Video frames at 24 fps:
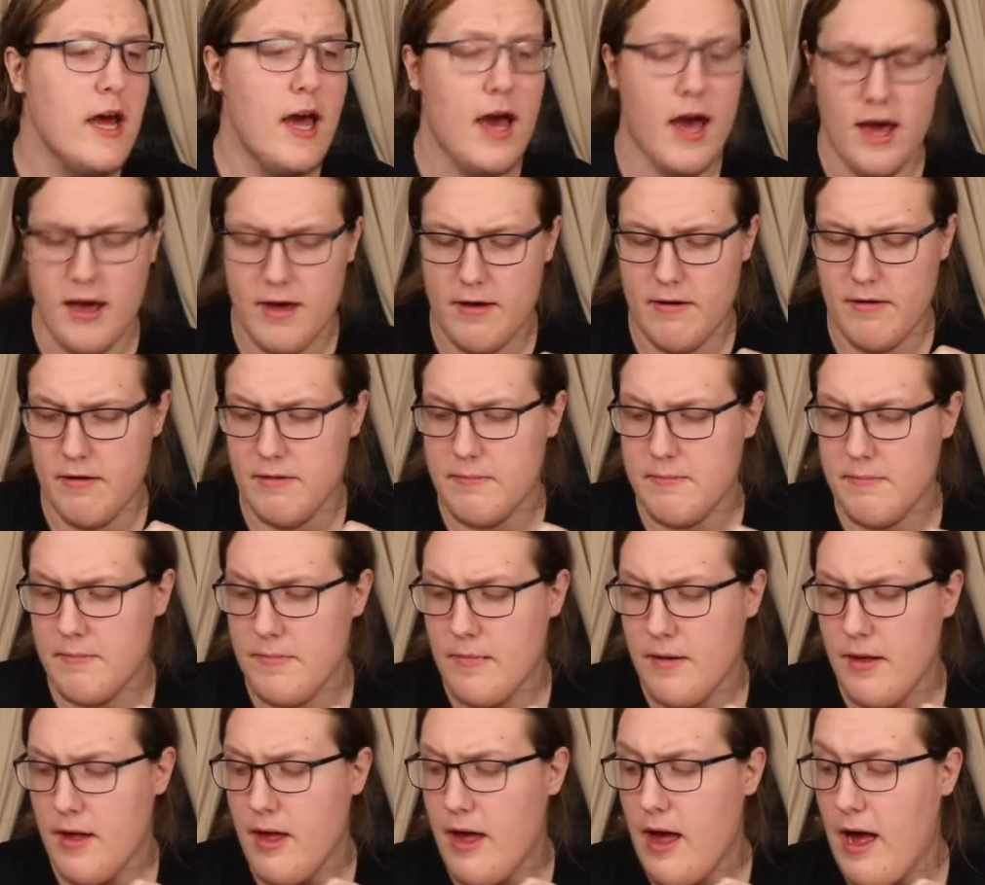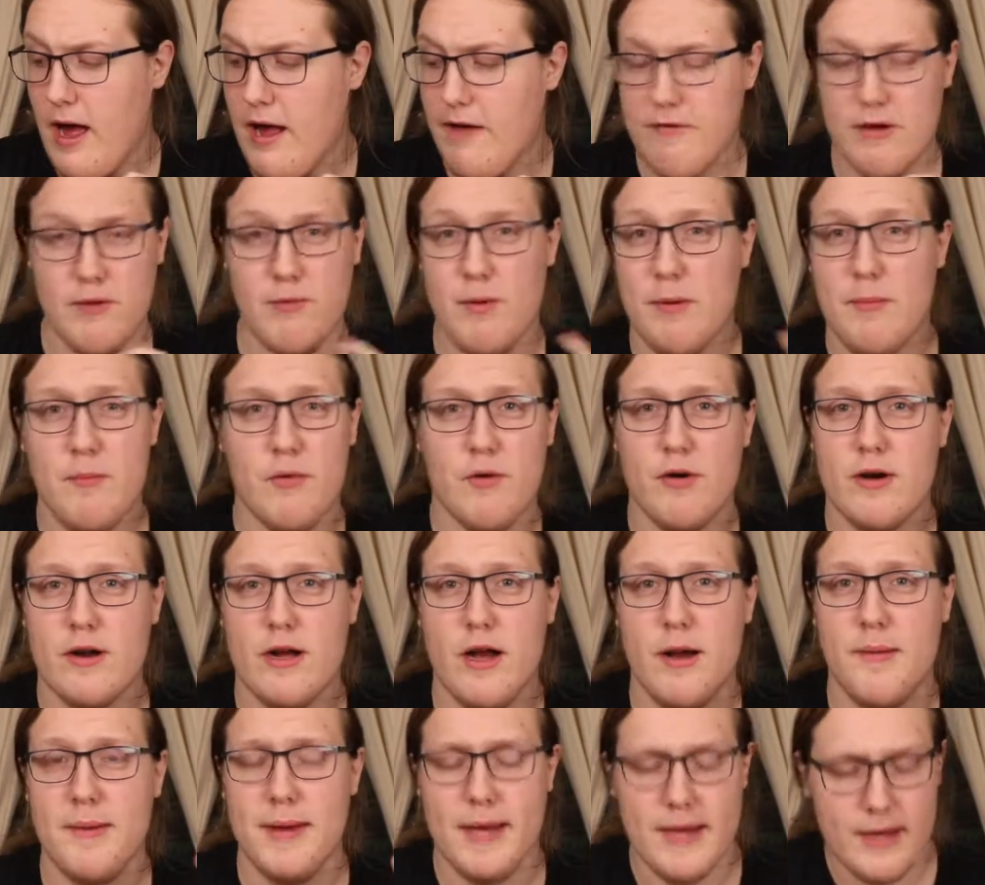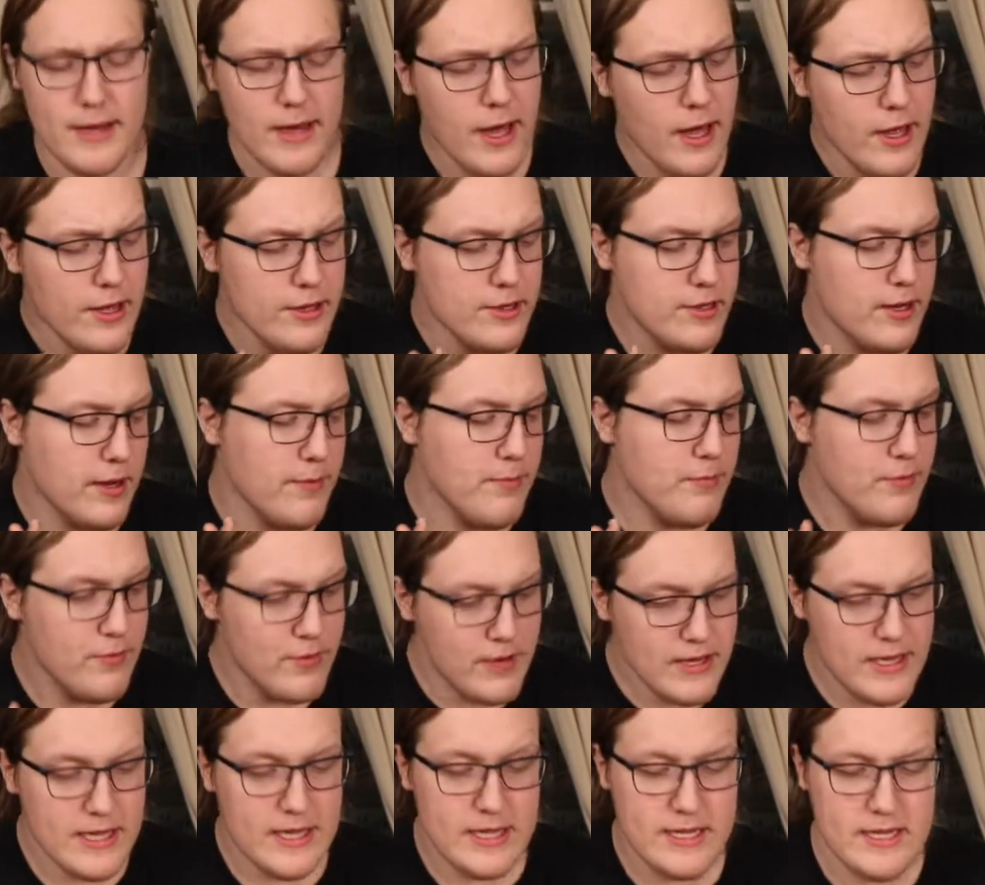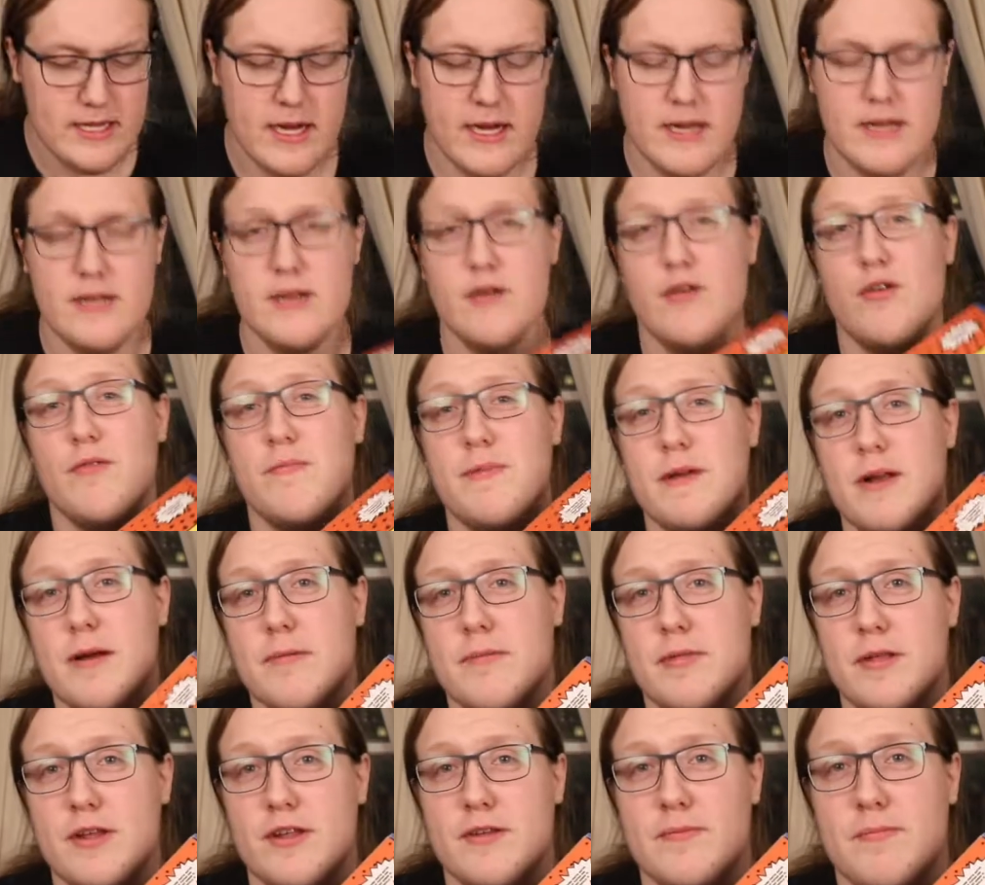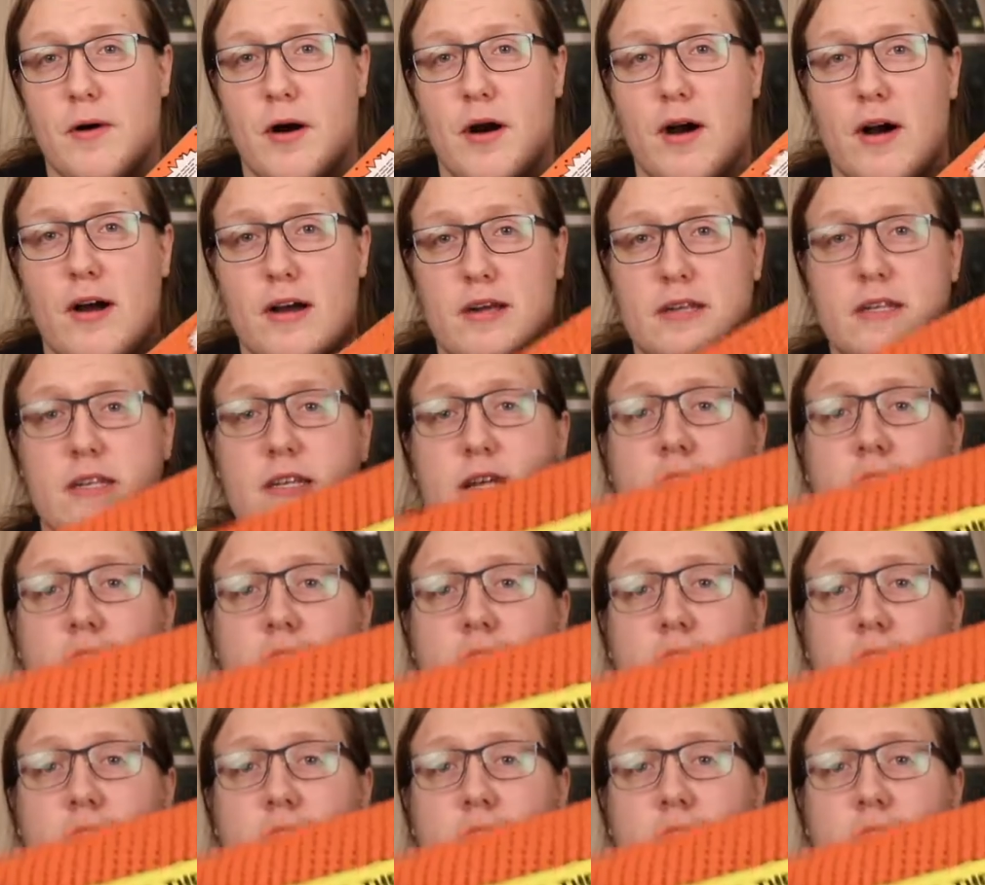I have one more coming. So I'm really excited to open up this box.